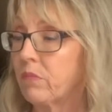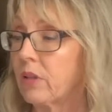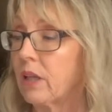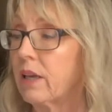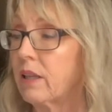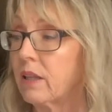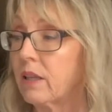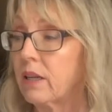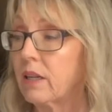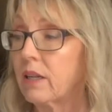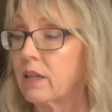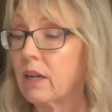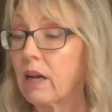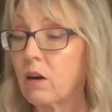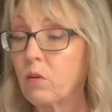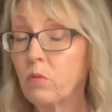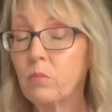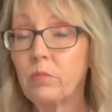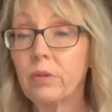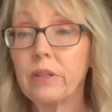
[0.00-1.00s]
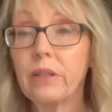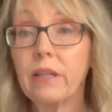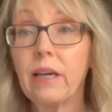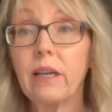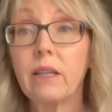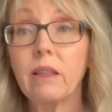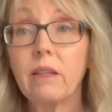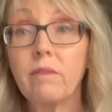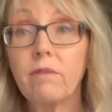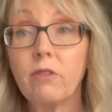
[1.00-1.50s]
And then I will put that
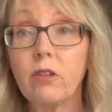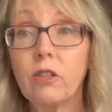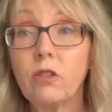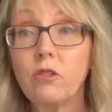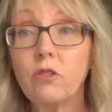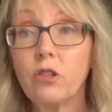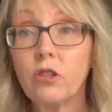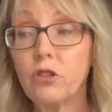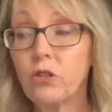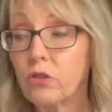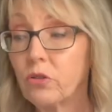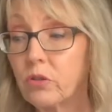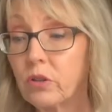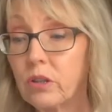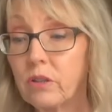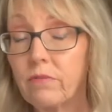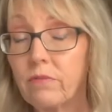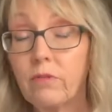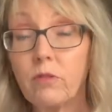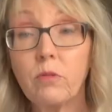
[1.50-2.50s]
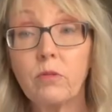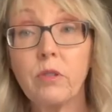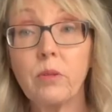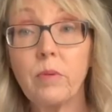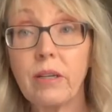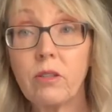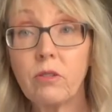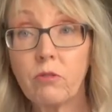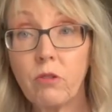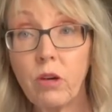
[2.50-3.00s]
in the fridge and use it to
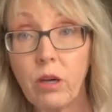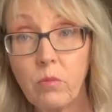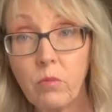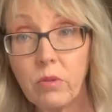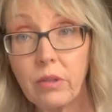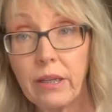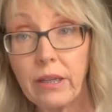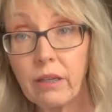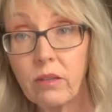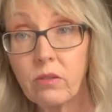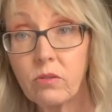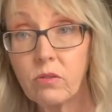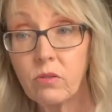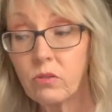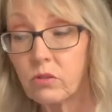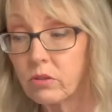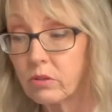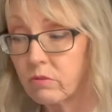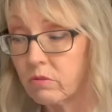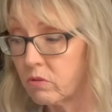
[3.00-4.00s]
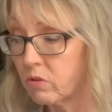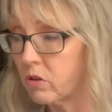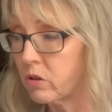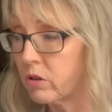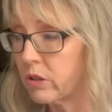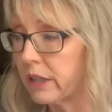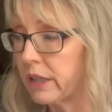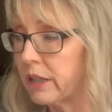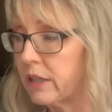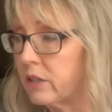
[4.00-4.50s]
make scrambled eggs or
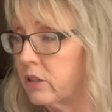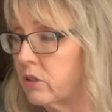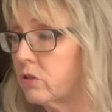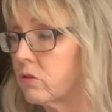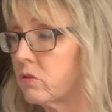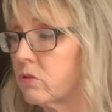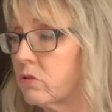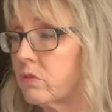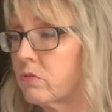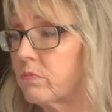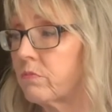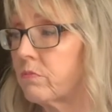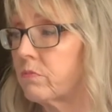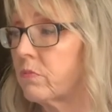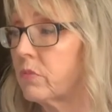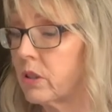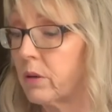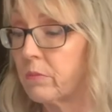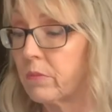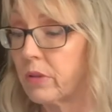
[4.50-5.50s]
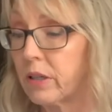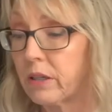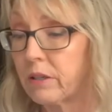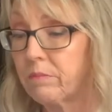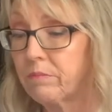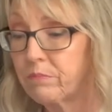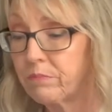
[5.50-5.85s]
quiche or something.